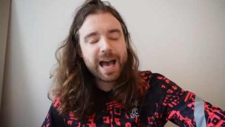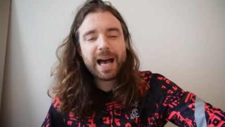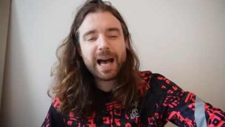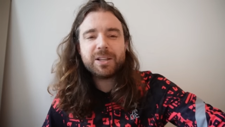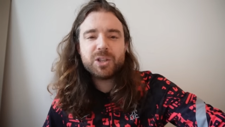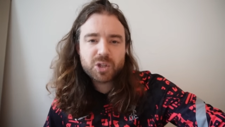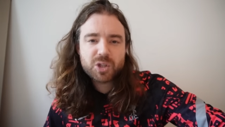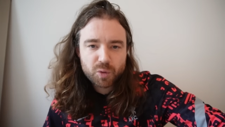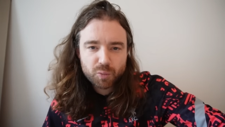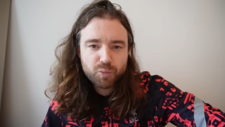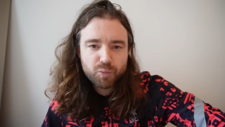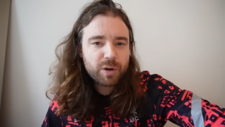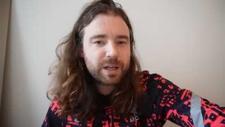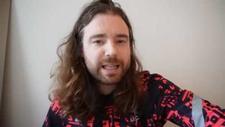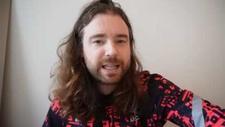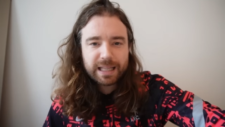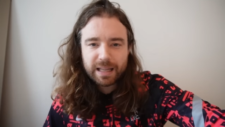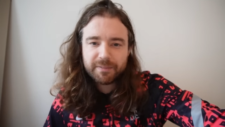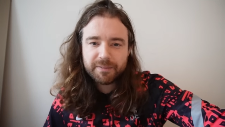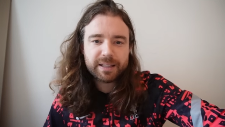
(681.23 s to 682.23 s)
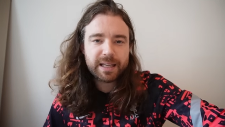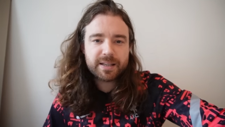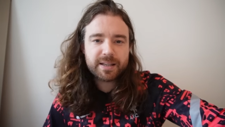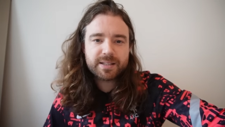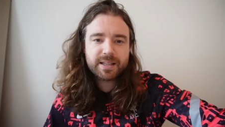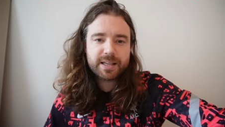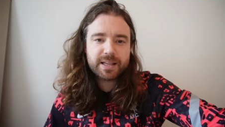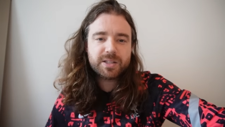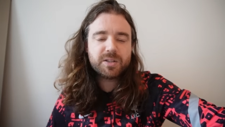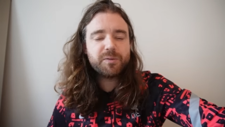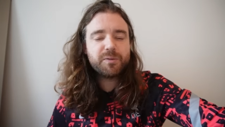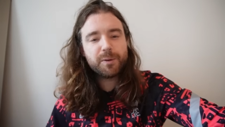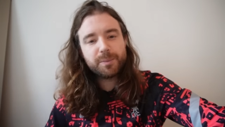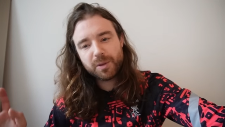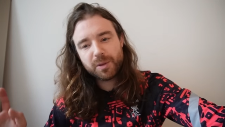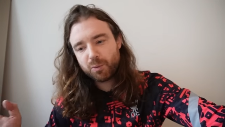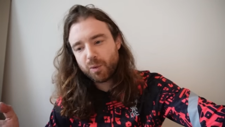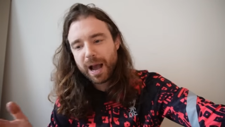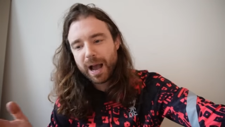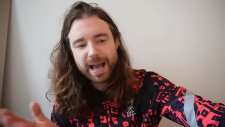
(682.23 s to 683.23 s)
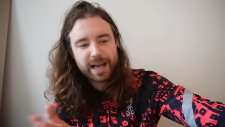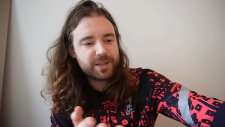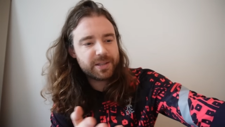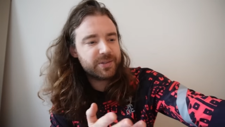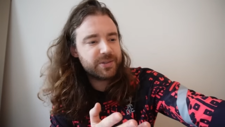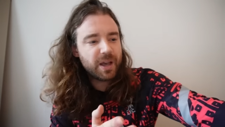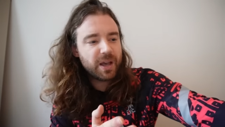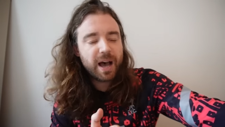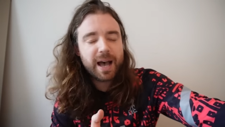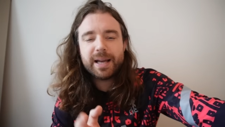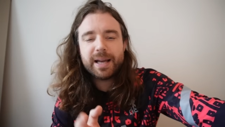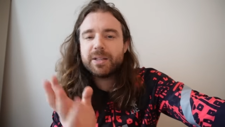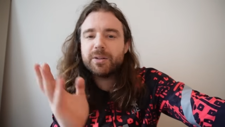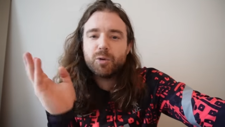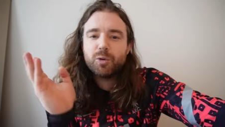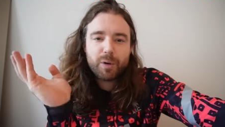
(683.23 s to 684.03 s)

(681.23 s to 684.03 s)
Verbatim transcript: and just a really lovely assist from the right hand side.